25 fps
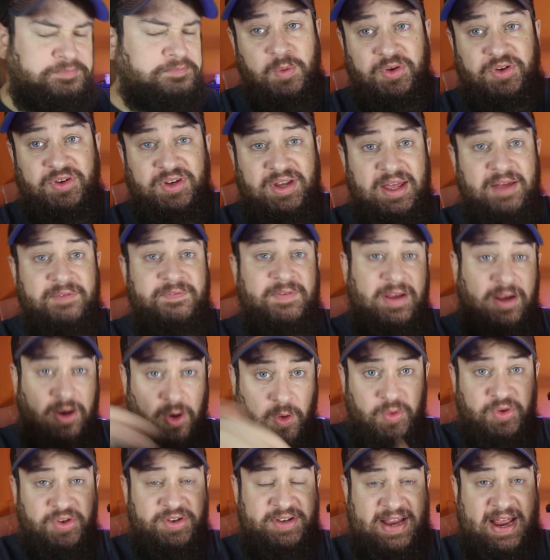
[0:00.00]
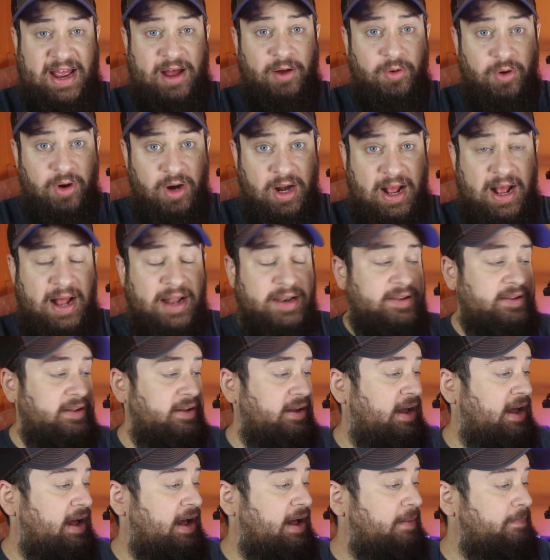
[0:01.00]
We'll see if it goes down or not,
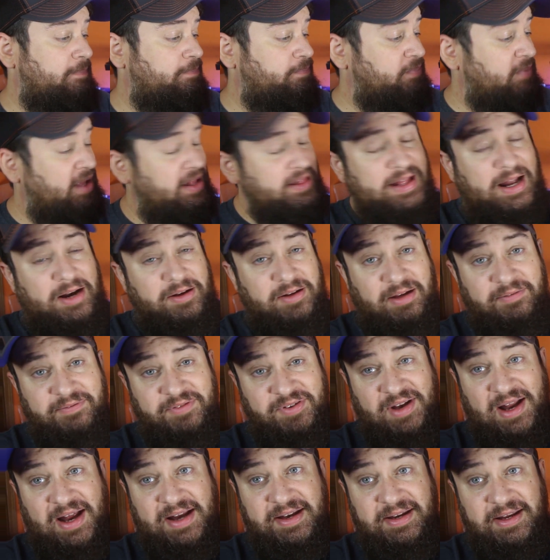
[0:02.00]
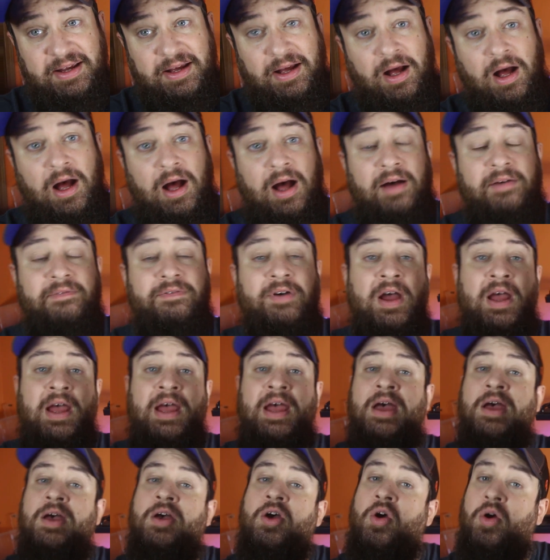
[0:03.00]
and that'll give us an idea of
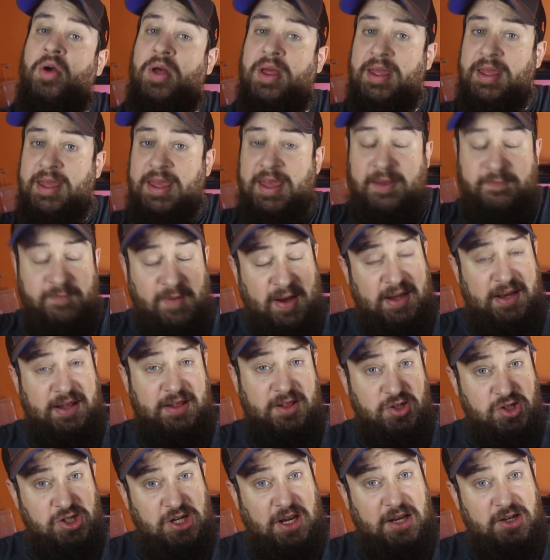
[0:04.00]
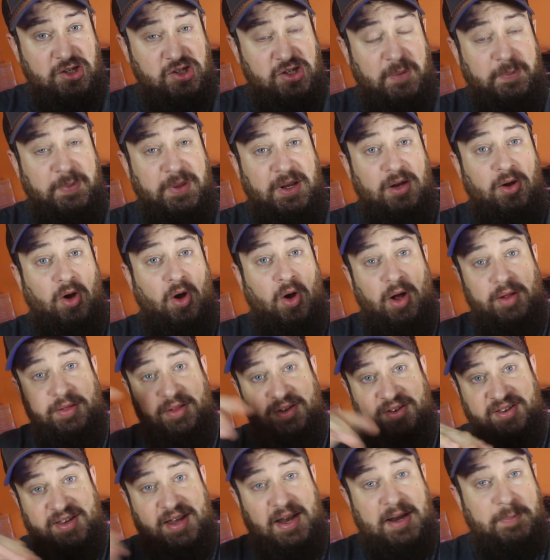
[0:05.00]
if I need to change something on
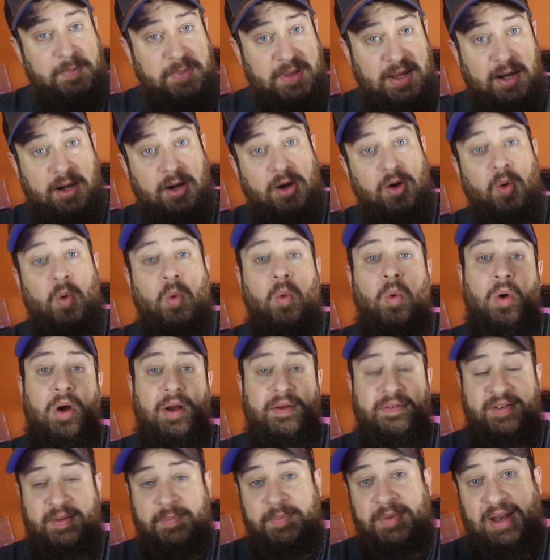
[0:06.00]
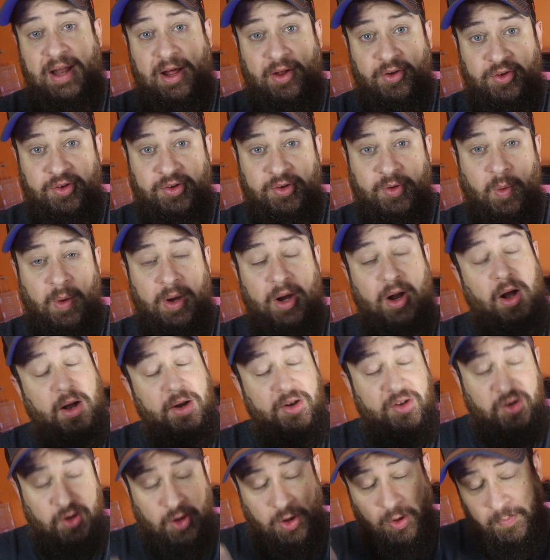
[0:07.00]
the setup there or if something else is going
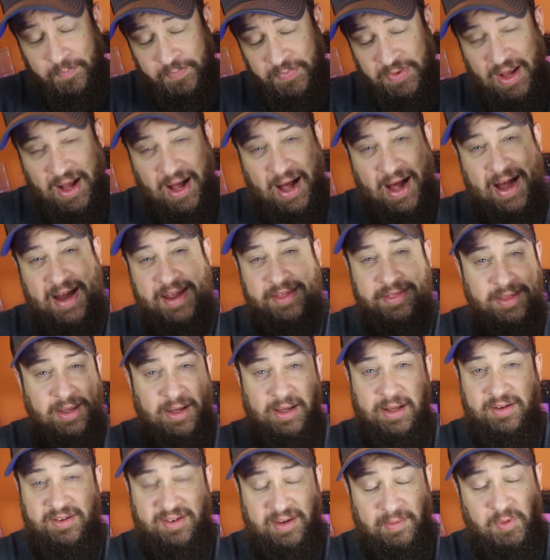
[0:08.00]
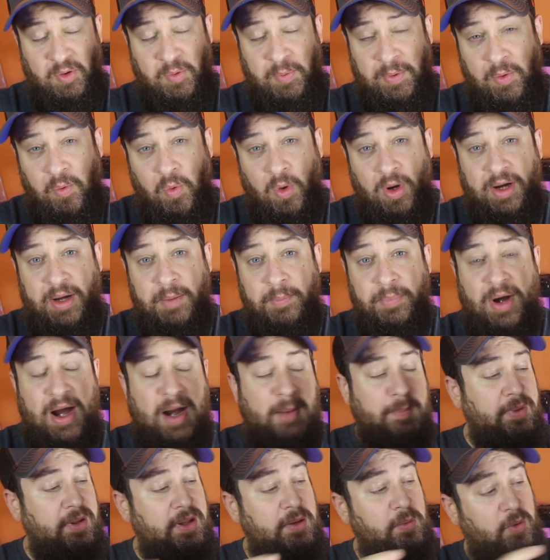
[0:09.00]
on. So I think it seems to be working
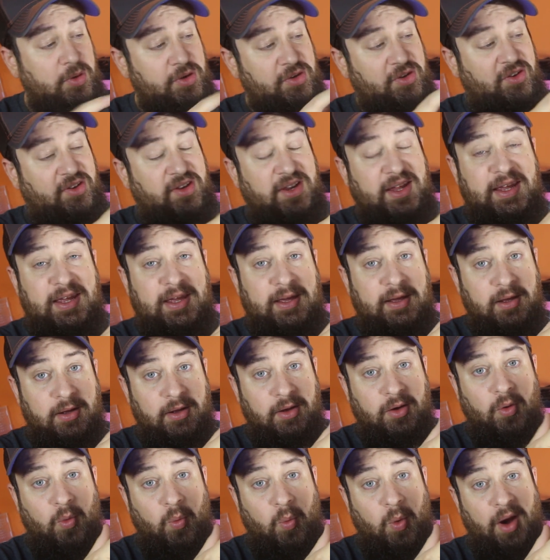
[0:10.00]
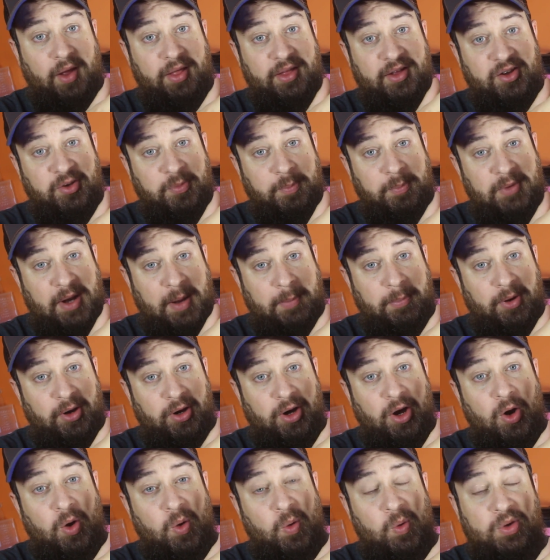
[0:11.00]
properly. We'll just see where this number
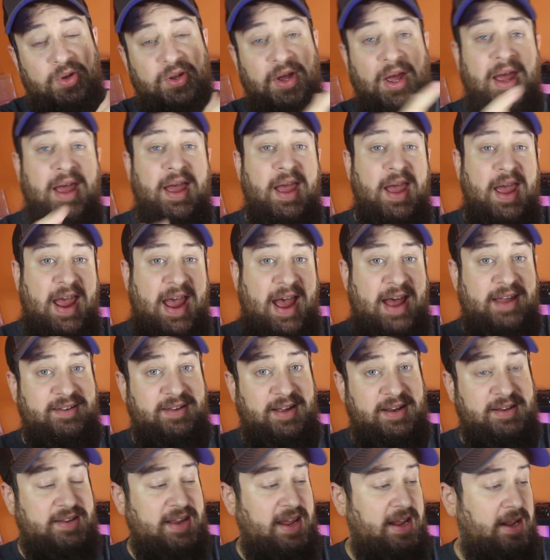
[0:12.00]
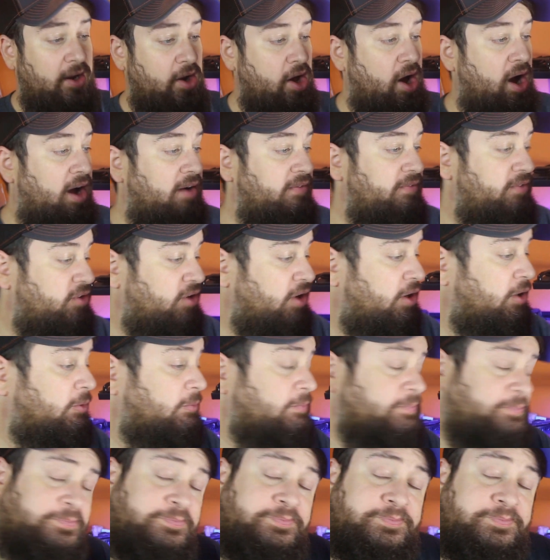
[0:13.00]
goes as I take it off. So